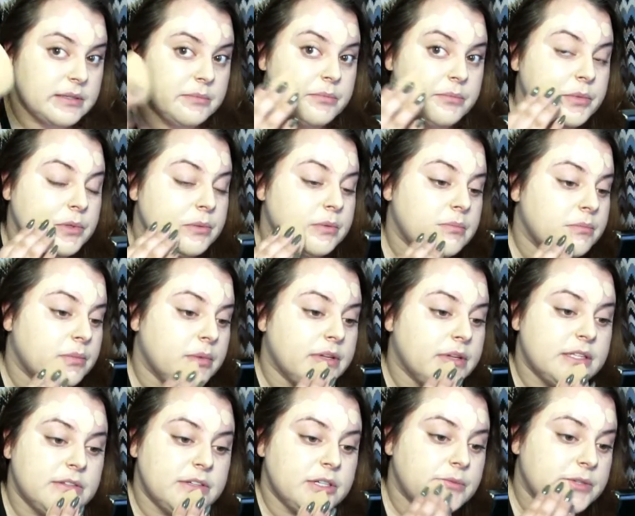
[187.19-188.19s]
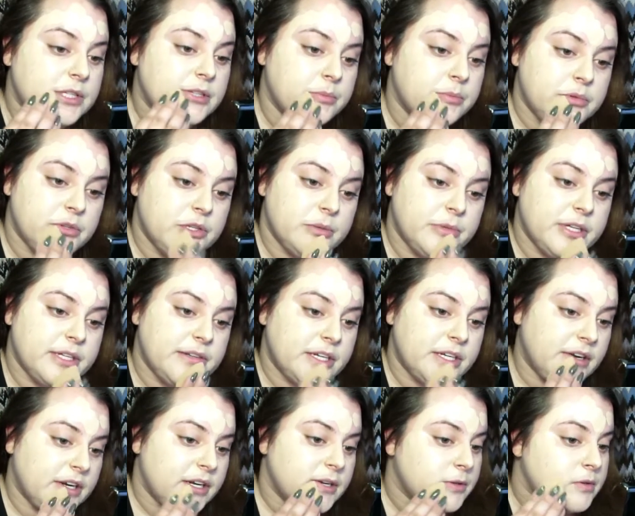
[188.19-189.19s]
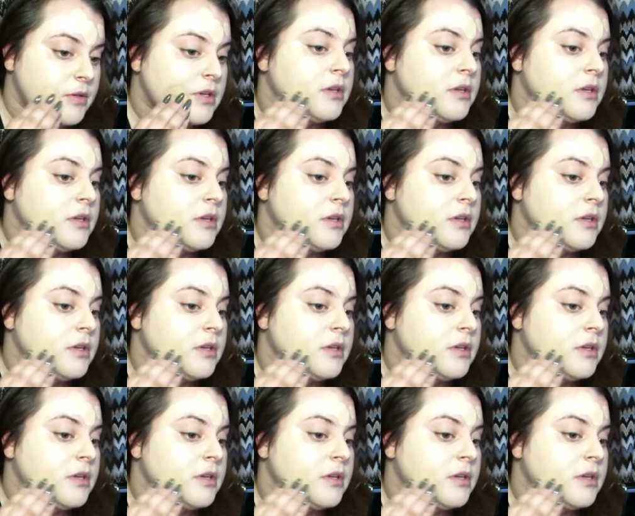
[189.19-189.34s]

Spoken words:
and blend it with a beauty blender.